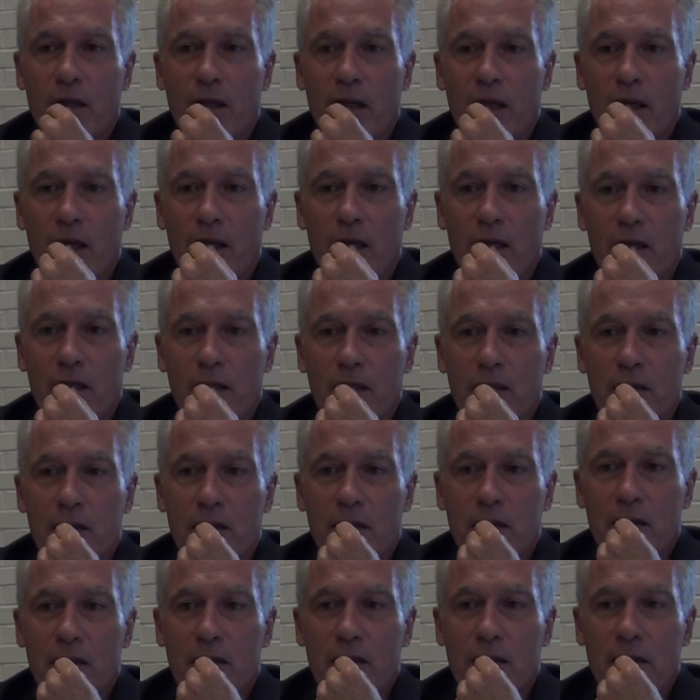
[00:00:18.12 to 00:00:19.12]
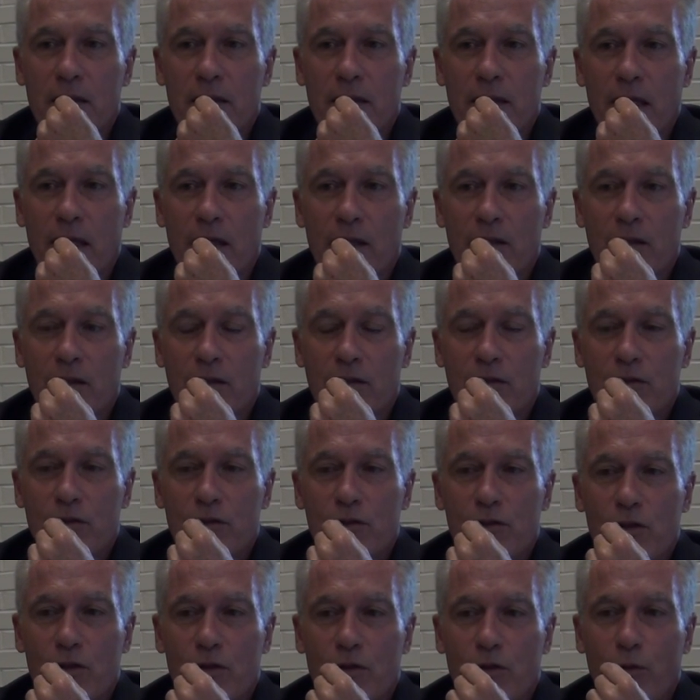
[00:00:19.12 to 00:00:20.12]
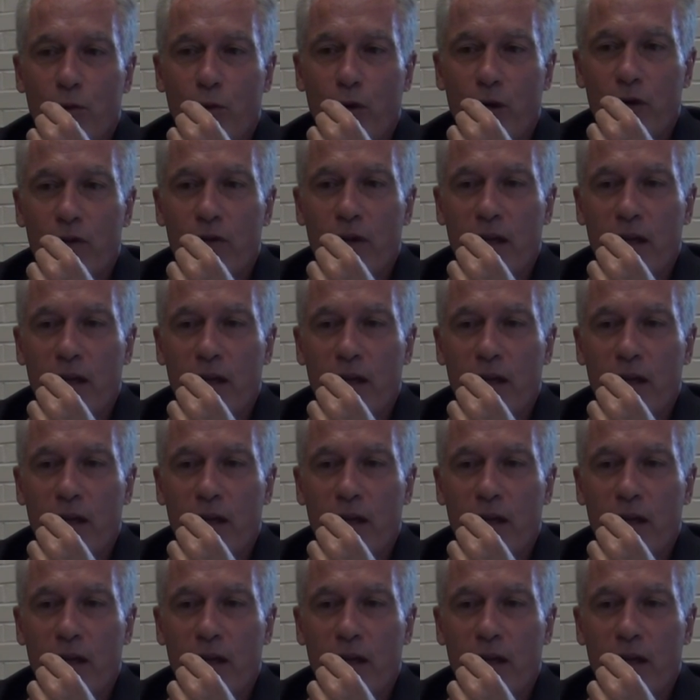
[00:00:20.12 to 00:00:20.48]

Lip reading: And now where